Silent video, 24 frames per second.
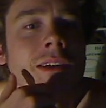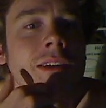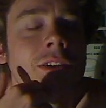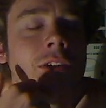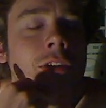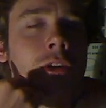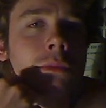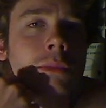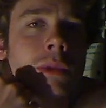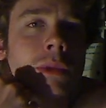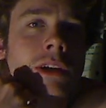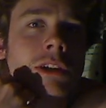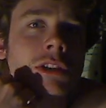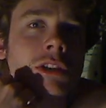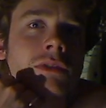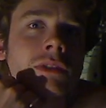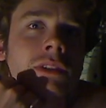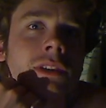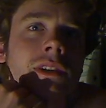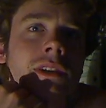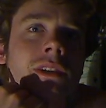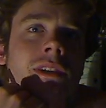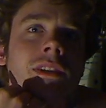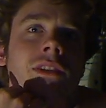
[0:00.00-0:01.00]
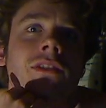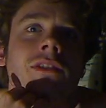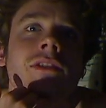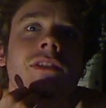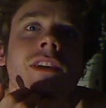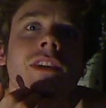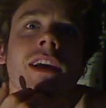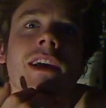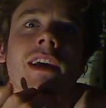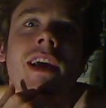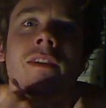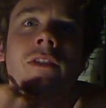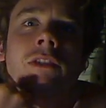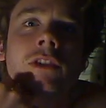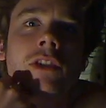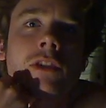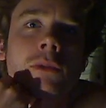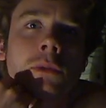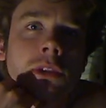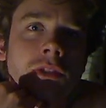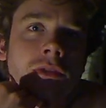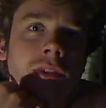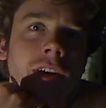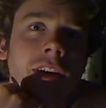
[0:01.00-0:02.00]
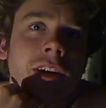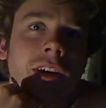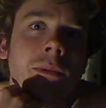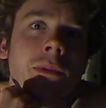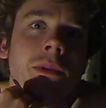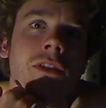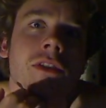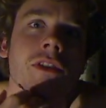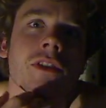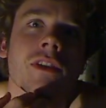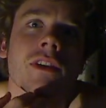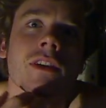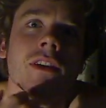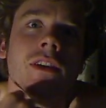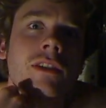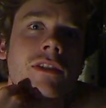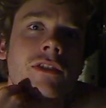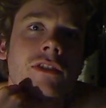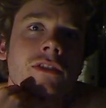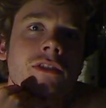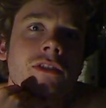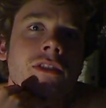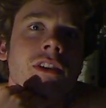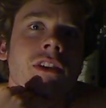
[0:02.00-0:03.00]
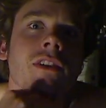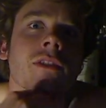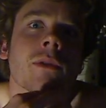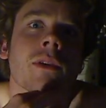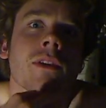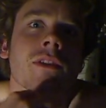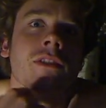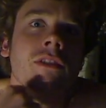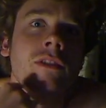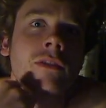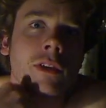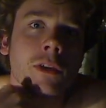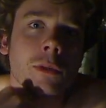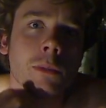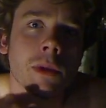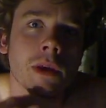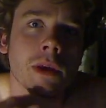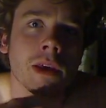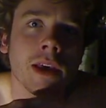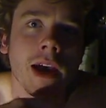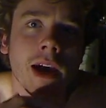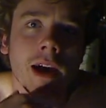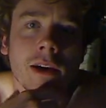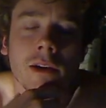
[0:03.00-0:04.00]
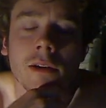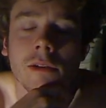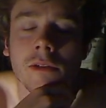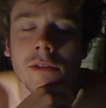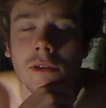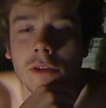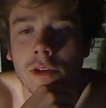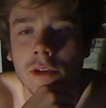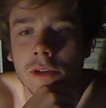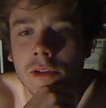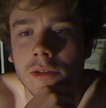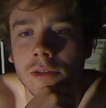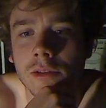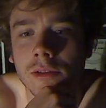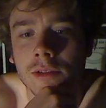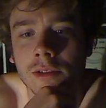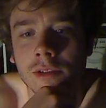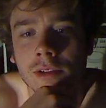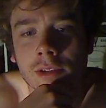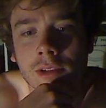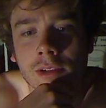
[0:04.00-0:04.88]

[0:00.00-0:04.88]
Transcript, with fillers: too much of it is like having too much vitamin C. Just the, the rest of it you pee out, so